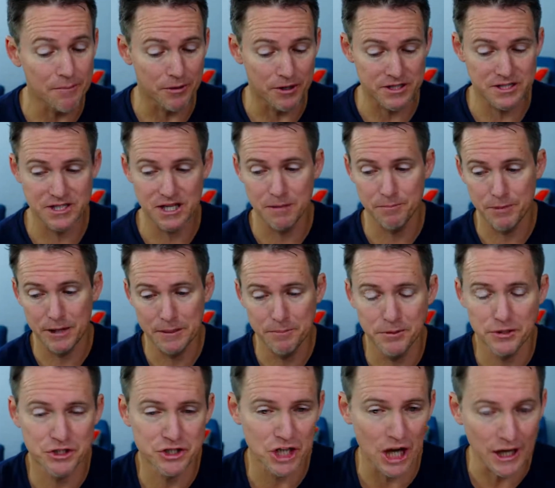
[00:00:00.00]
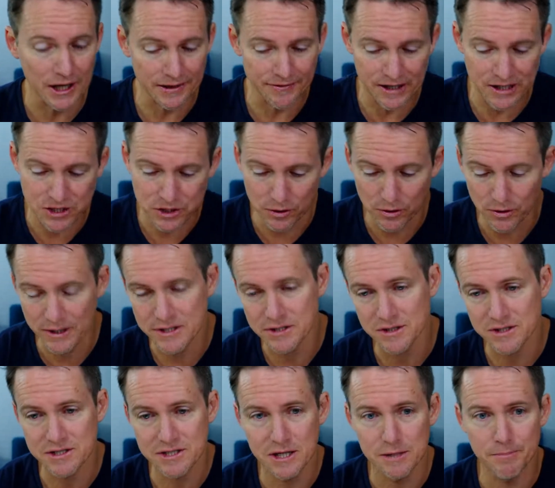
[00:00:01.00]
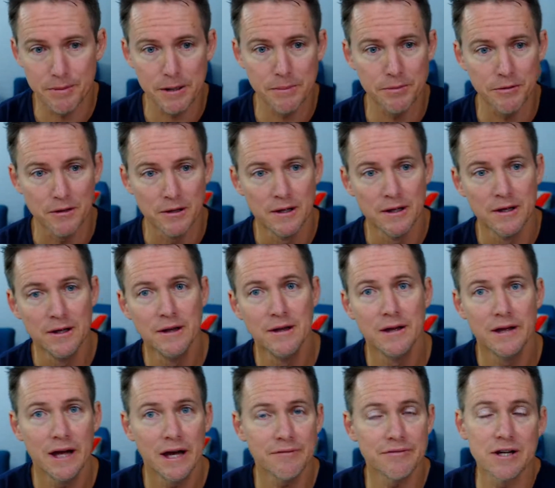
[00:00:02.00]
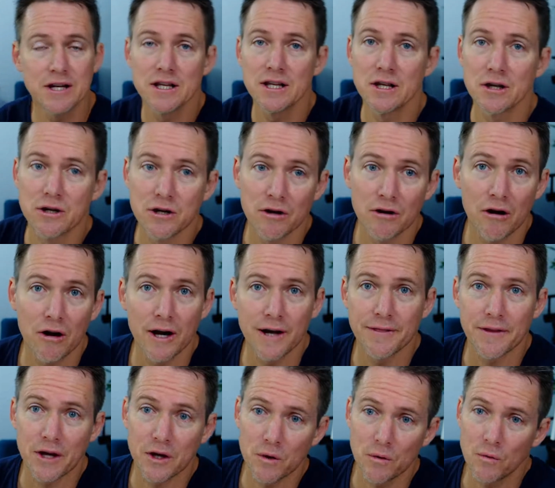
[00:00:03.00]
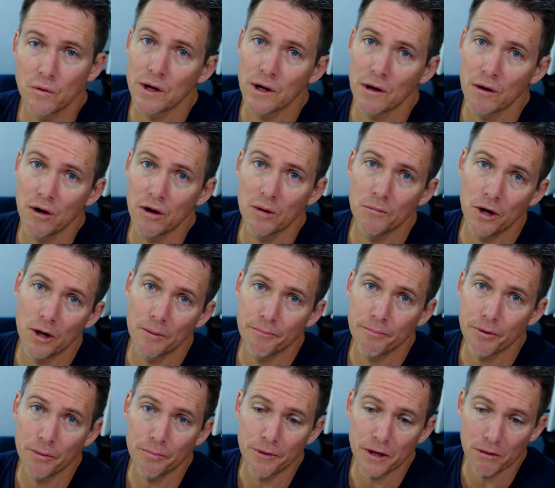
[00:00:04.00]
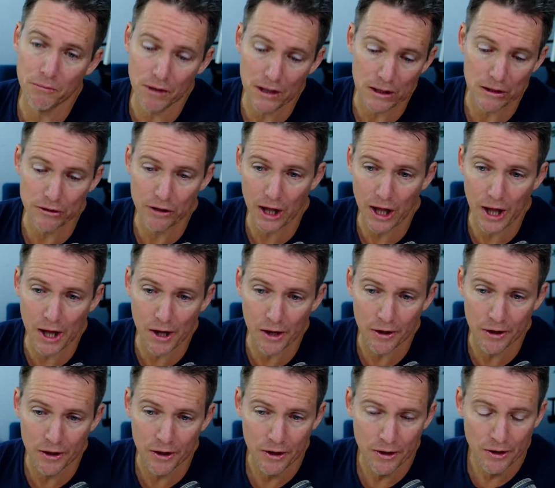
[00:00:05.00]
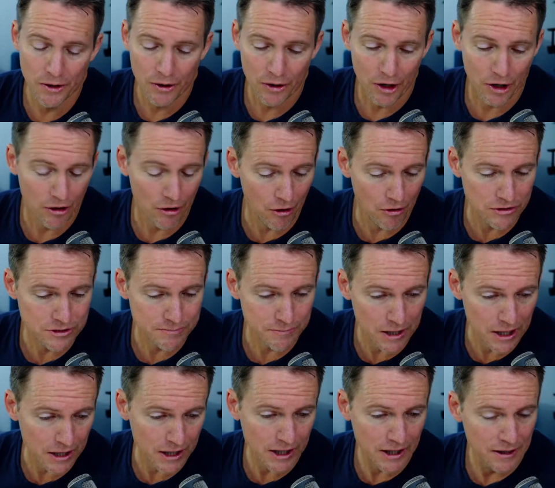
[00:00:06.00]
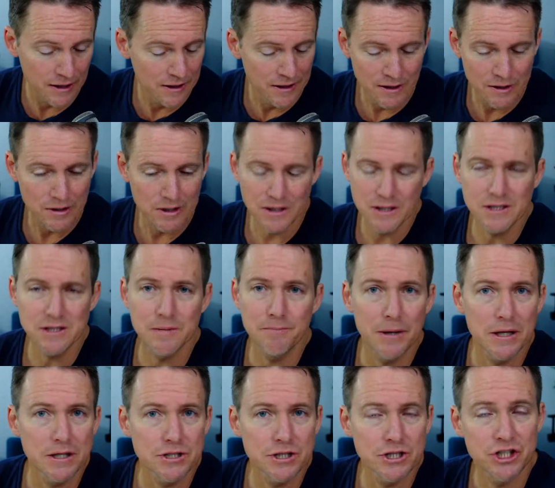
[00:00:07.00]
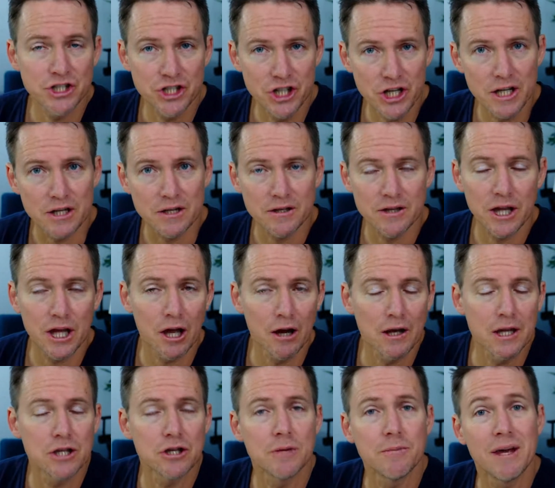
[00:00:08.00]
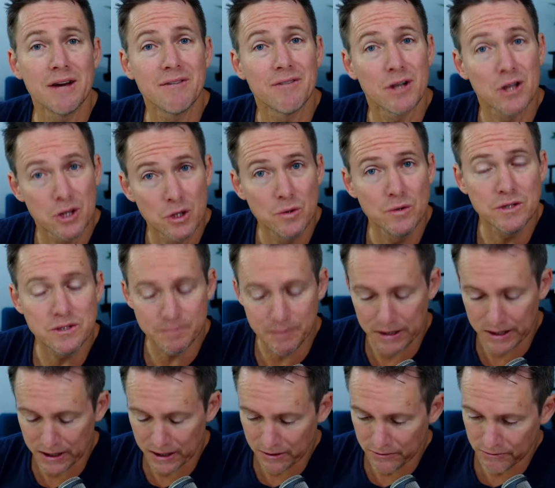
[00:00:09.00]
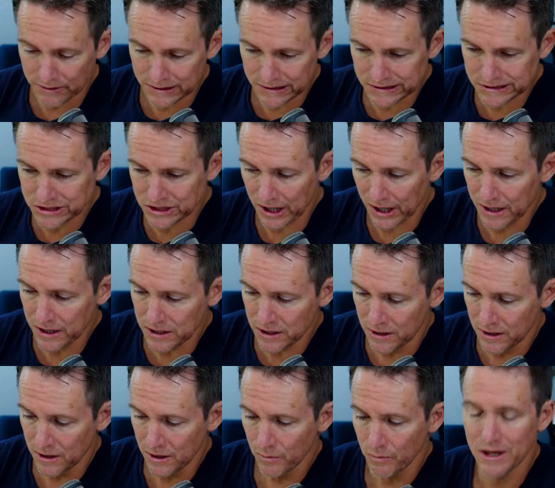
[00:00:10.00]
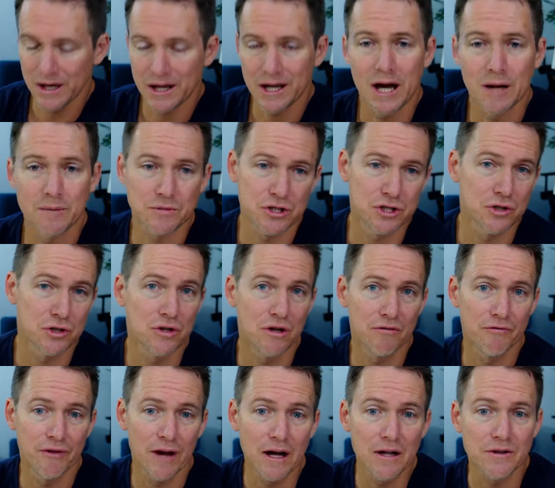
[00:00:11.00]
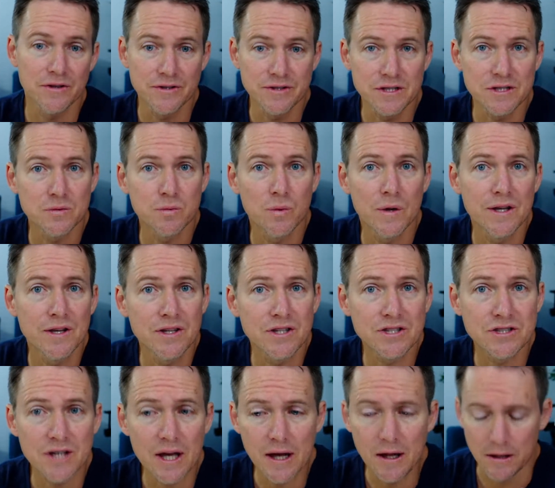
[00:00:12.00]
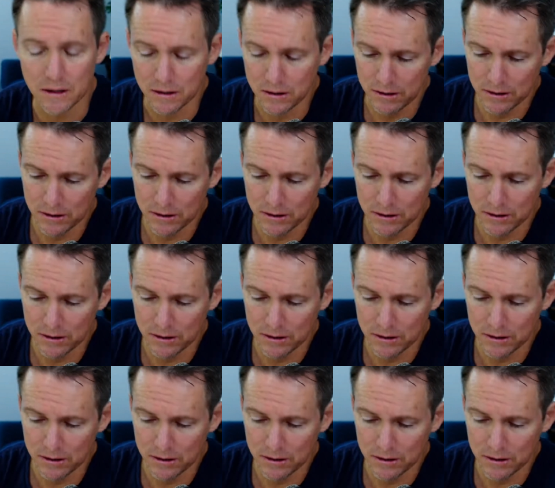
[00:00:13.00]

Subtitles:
I see people chucking their toys. I see people having a little cry in the corner. Oh, my property went down. I lost money. It's a bunch of shit. The only time you ever lose money in real estate when it comes to your values is when you sell.